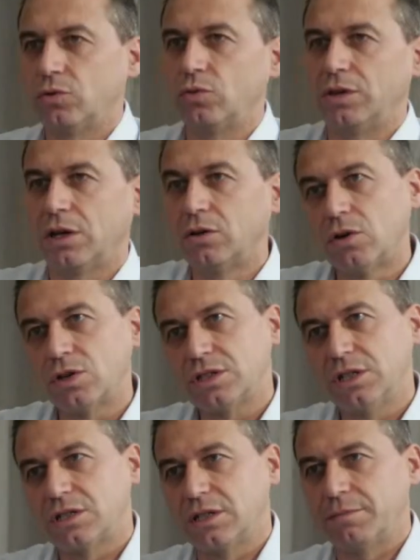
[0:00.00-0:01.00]
the core
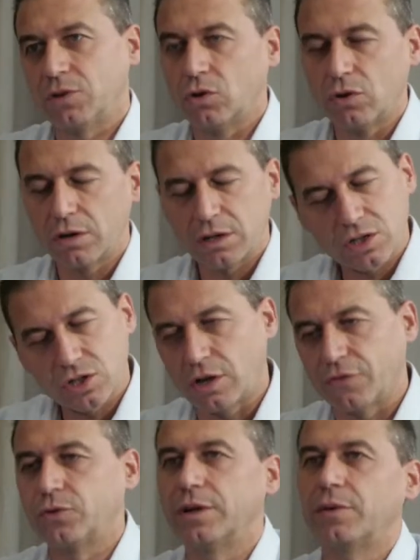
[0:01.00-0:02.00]

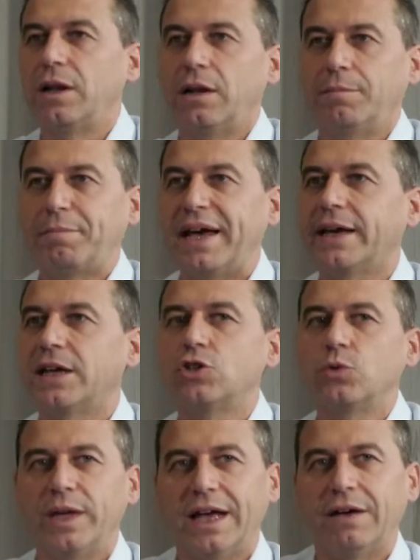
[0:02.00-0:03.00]
software package,
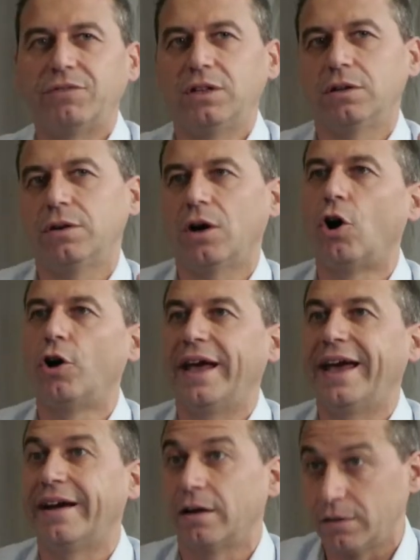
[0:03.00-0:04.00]
we have the
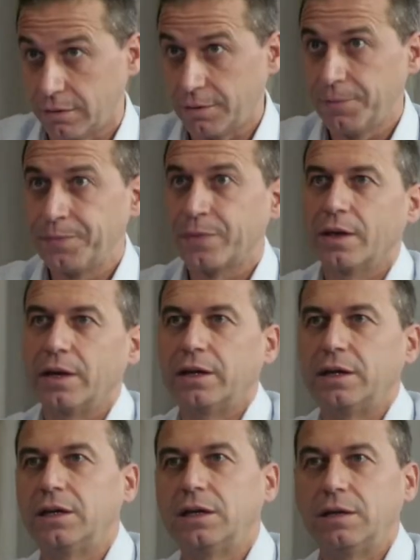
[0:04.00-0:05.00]
on-air.
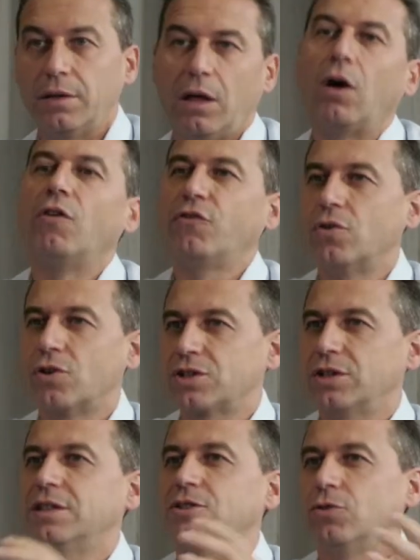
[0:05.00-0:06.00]
Of course,
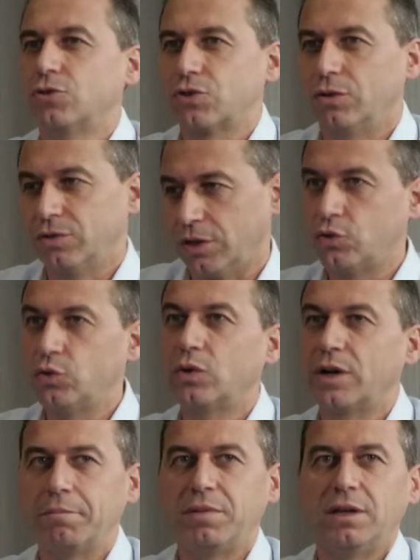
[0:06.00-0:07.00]
it's also, the two
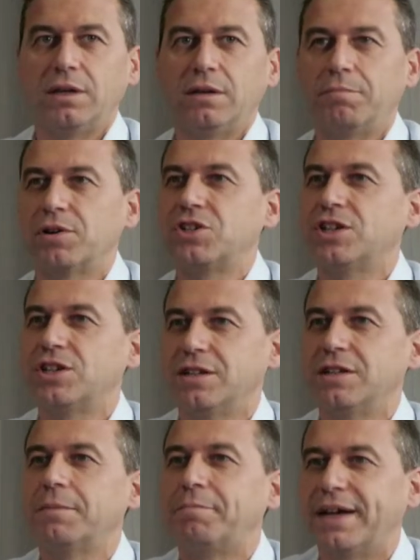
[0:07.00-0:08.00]
can be purchased
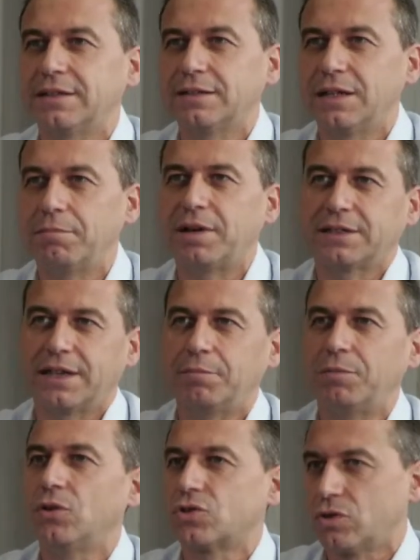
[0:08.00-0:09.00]
independently, but can
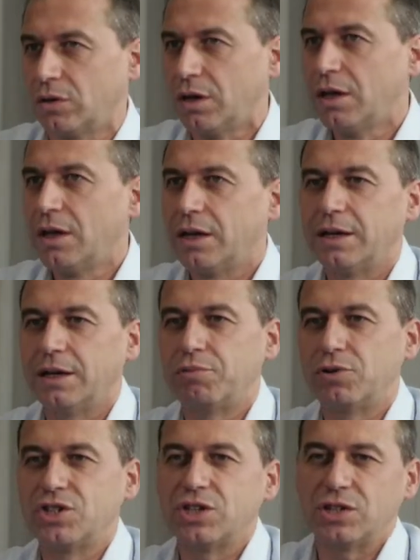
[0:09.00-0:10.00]
be also
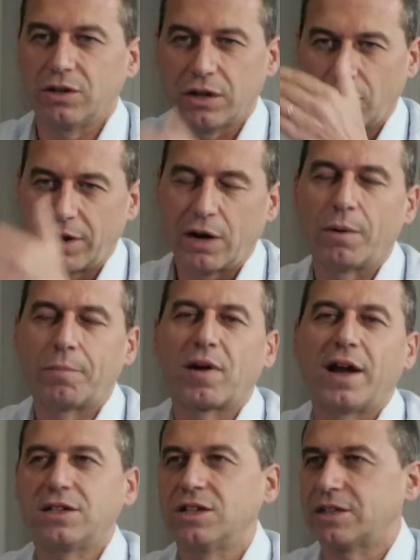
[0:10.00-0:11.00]
purchased on our
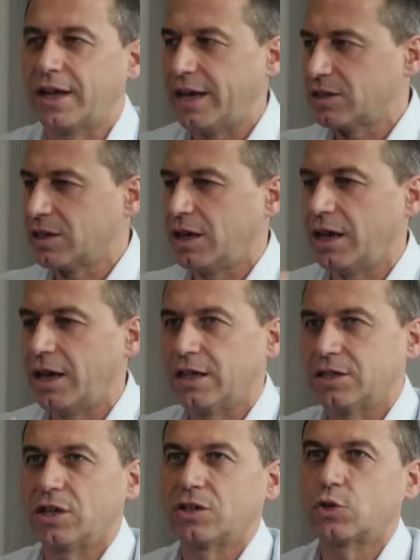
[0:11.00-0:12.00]
price list as
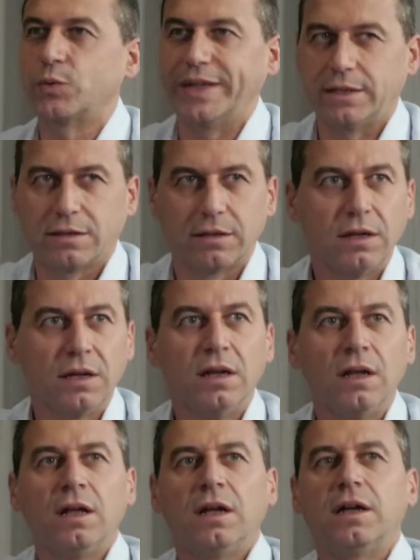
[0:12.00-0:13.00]
a suite.
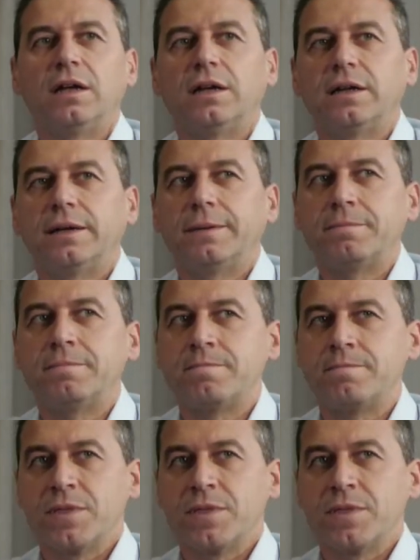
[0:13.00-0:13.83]
All